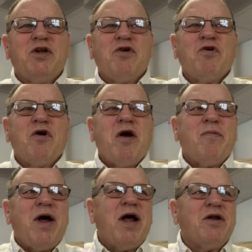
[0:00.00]
to you
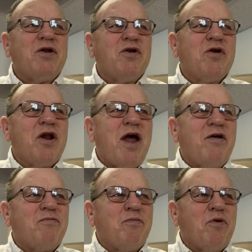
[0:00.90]
about your
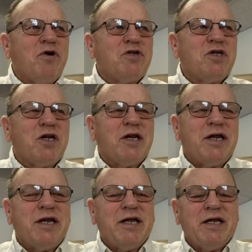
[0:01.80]
life
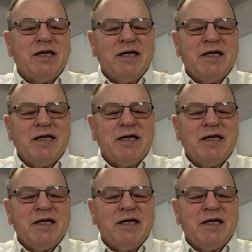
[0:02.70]
personally.